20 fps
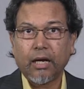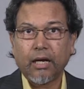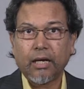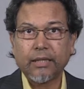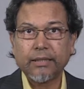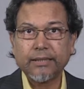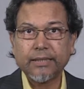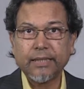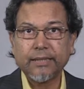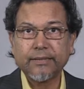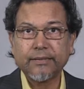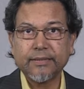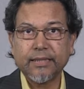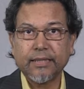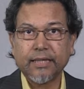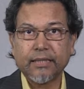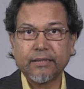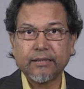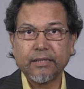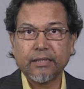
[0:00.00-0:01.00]
Here is
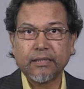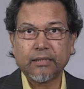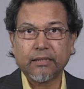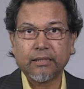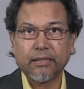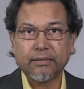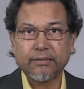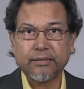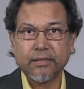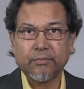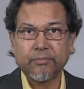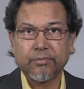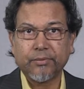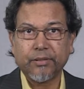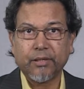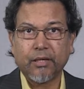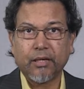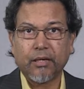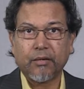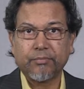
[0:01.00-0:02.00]
another example
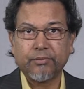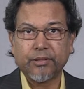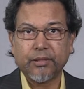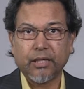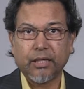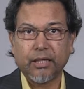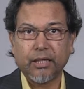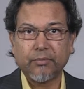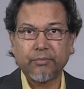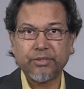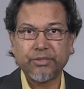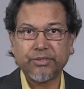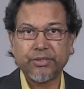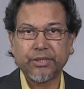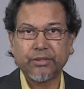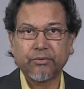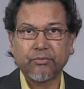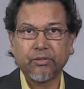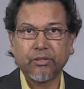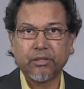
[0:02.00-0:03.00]
of imaging
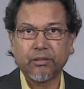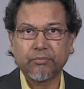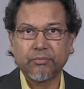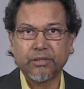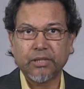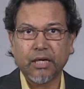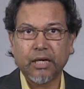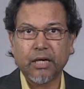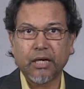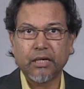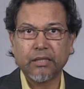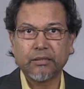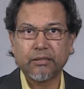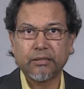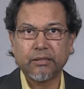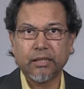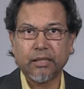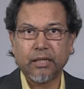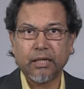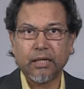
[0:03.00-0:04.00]
quantum dot
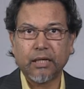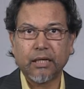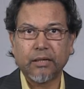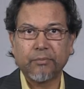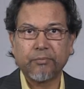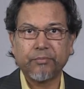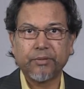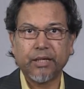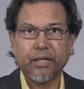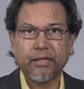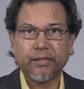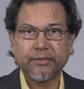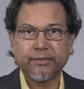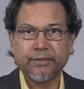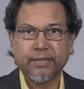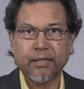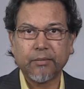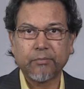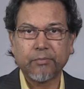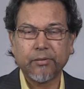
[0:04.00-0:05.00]

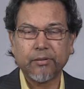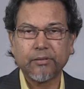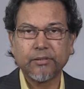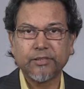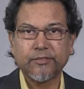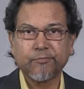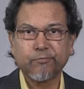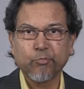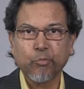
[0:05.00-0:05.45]
samples.